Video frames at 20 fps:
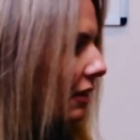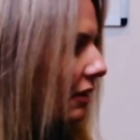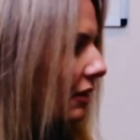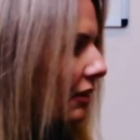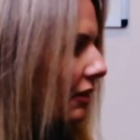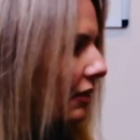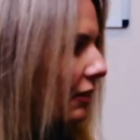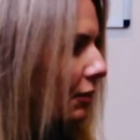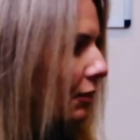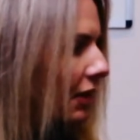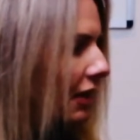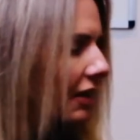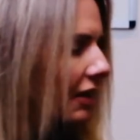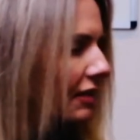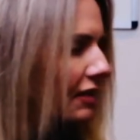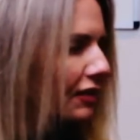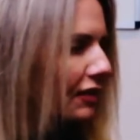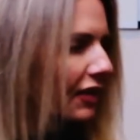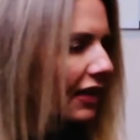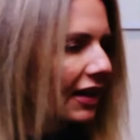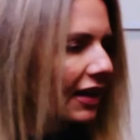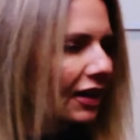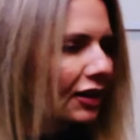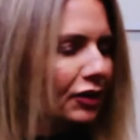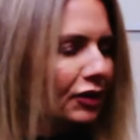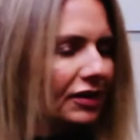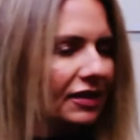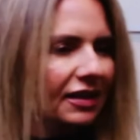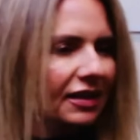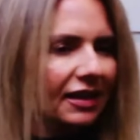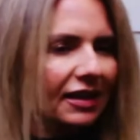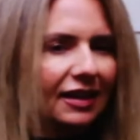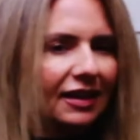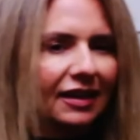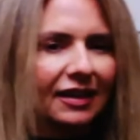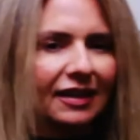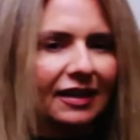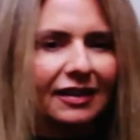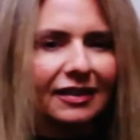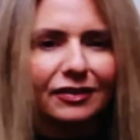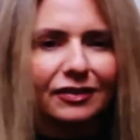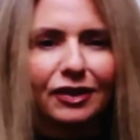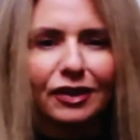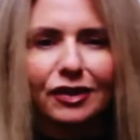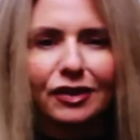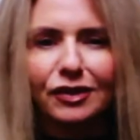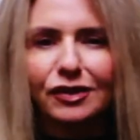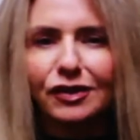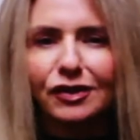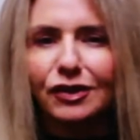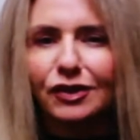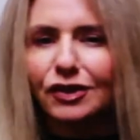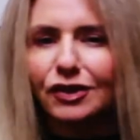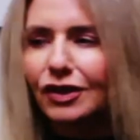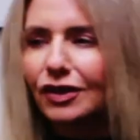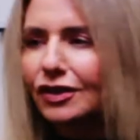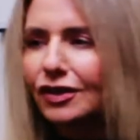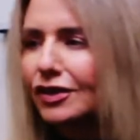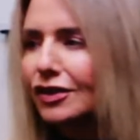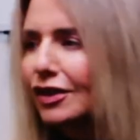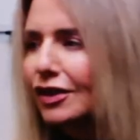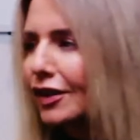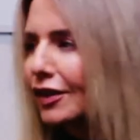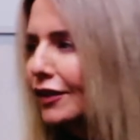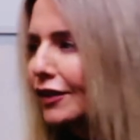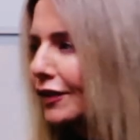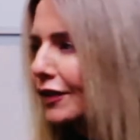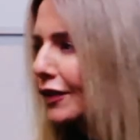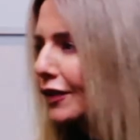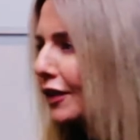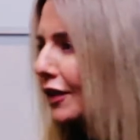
From years of hairdressing, I've got such a tough,